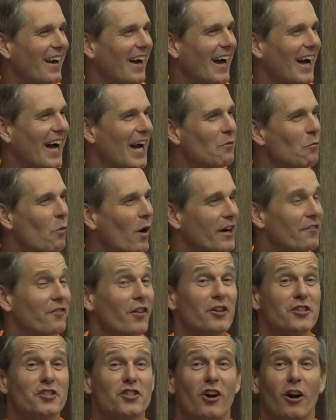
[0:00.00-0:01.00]
And one of
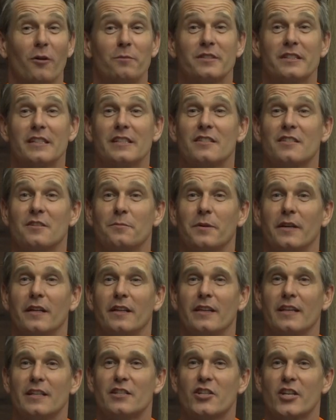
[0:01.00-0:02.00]
those jobs is to be
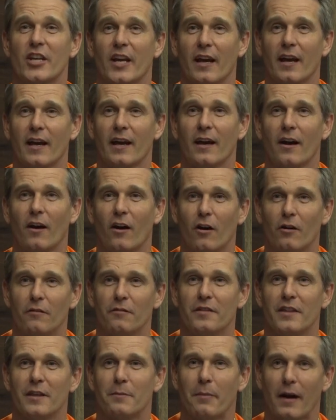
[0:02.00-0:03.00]
the chair
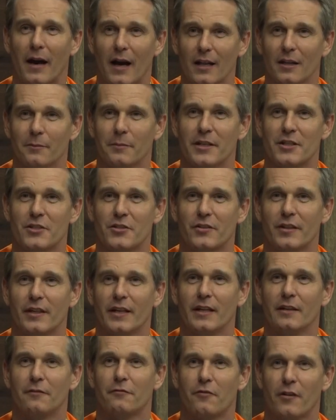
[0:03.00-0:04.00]
of the
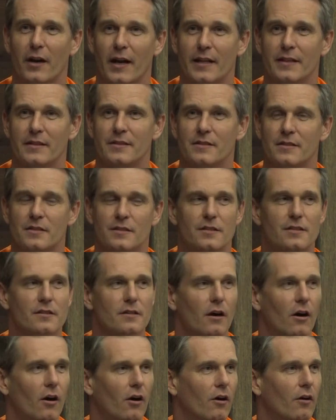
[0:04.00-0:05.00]
Parliamentary
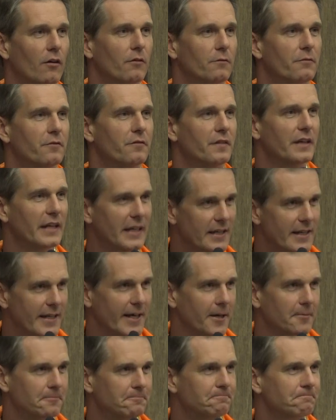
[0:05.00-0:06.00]
Friends of
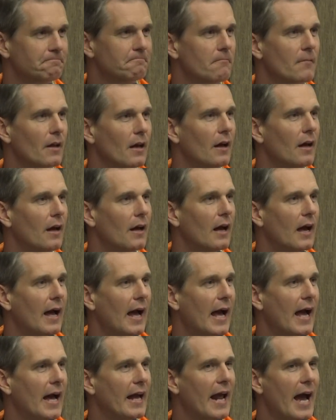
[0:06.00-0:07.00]
India.
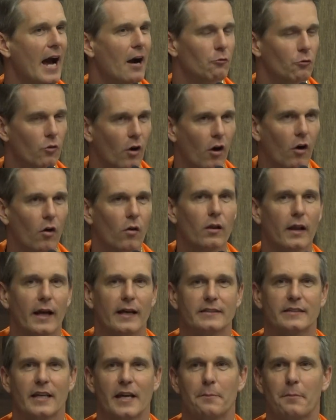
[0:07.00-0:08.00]
And our role
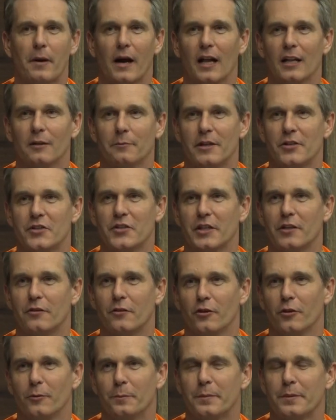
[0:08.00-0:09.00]
as a parliamentary
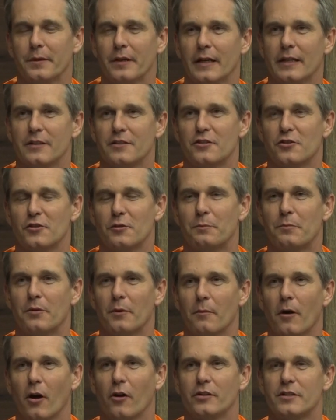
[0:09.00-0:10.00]
group is to
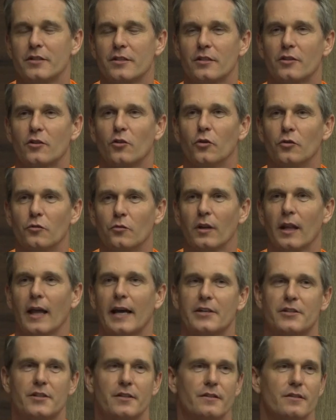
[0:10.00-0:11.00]
promote good
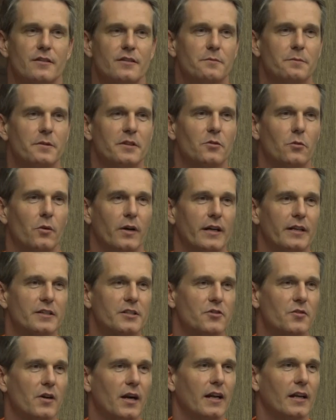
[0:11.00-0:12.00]
relations between
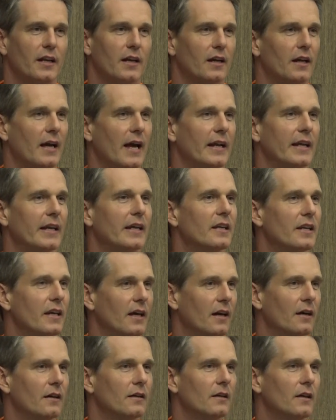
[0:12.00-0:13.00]
Australia and
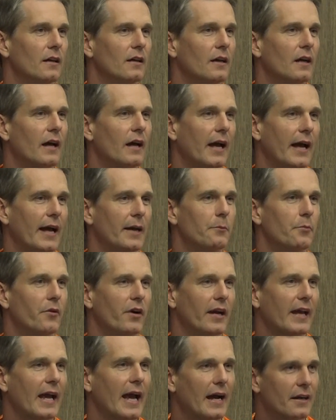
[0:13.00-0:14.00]
India and
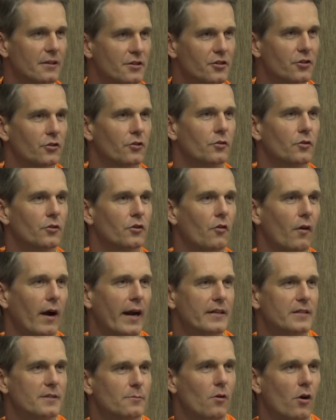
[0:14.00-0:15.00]
bring our two
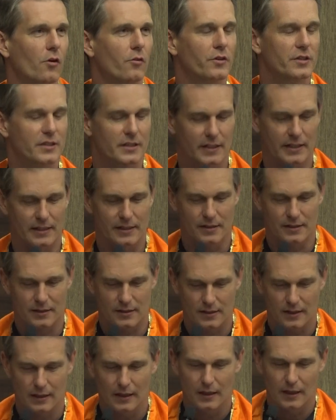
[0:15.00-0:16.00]
great
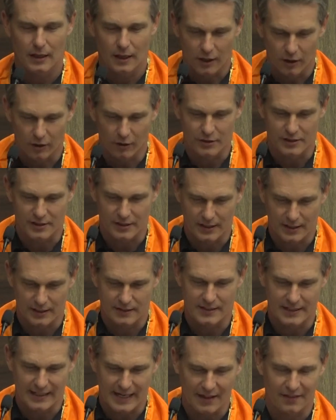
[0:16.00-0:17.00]
democracies
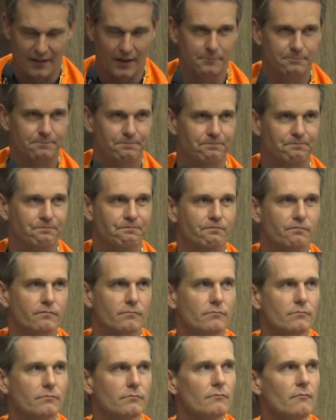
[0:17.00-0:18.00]
closer together.
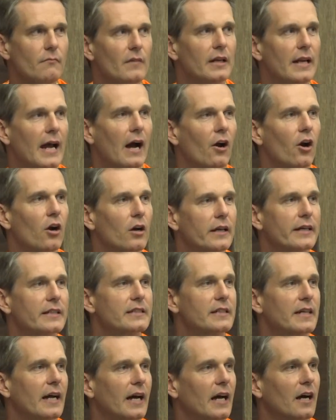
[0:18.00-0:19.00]
Now, earlier
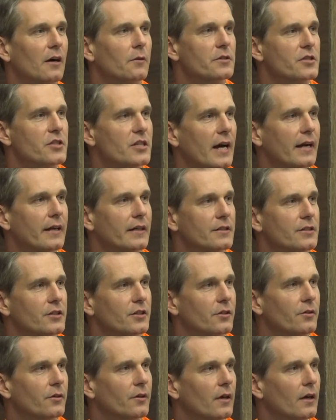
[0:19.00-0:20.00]
today I was chatting
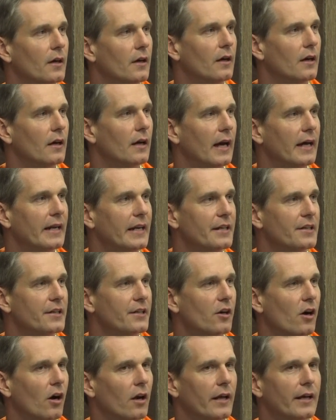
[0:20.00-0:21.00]
to an
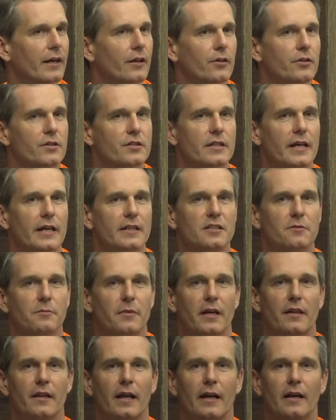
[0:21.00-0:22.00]
Indian colleague who said to
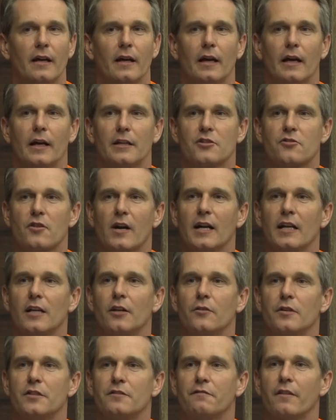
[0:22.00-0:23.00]
me that
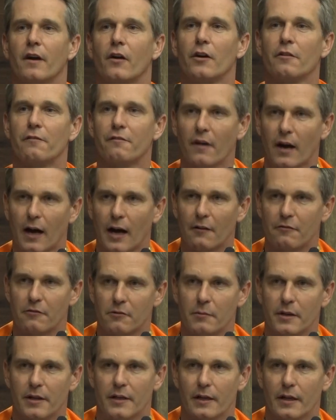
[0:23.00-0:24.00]
Australia is very far
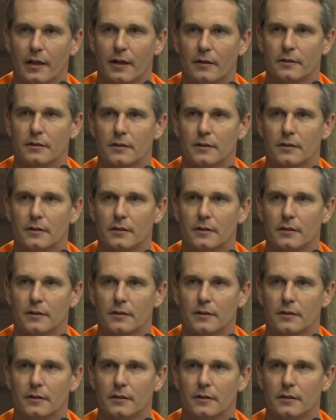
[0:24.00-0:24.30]
from India.